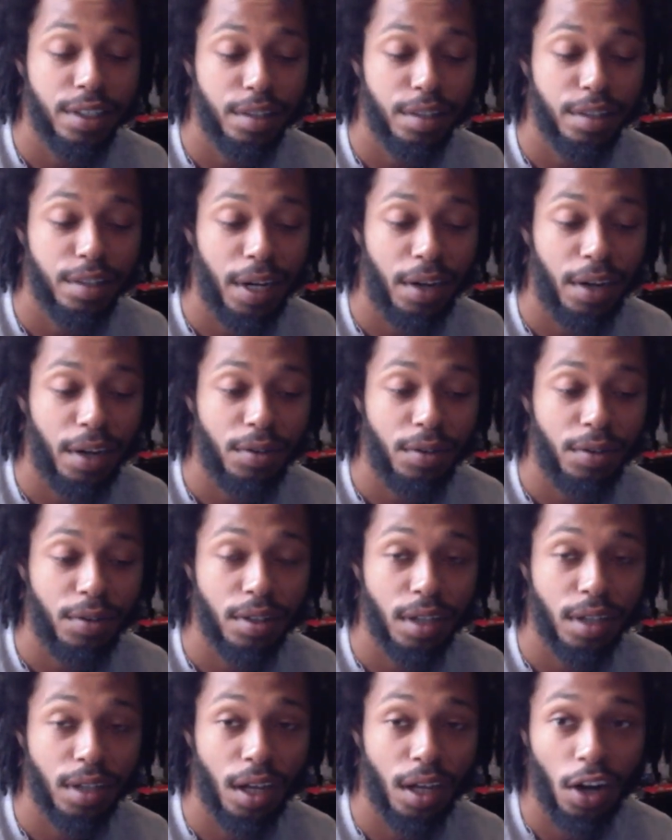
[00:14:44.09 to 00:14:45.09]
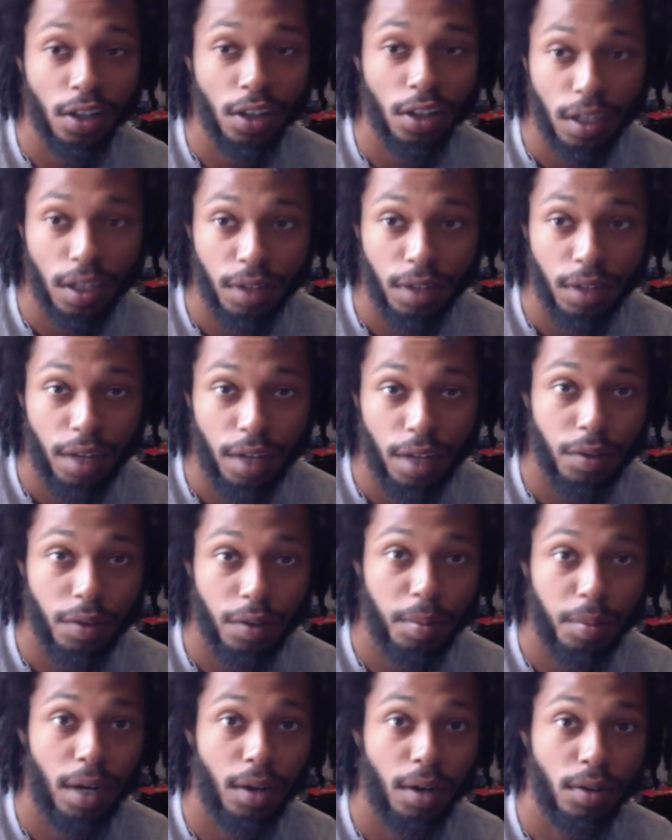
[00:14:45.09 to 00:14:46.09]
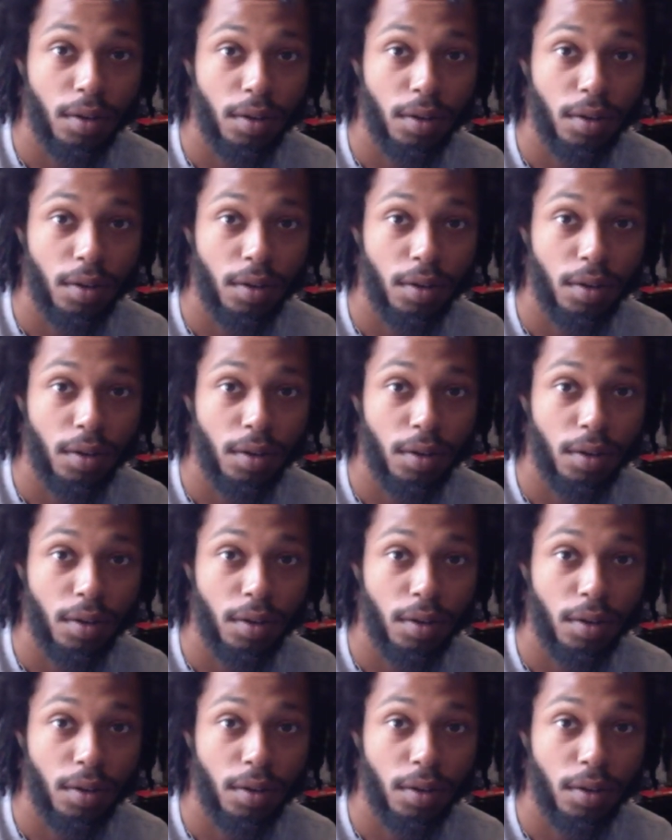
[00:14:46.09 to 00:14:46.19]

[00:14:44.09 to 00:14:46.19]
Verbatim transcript: about our love life, about,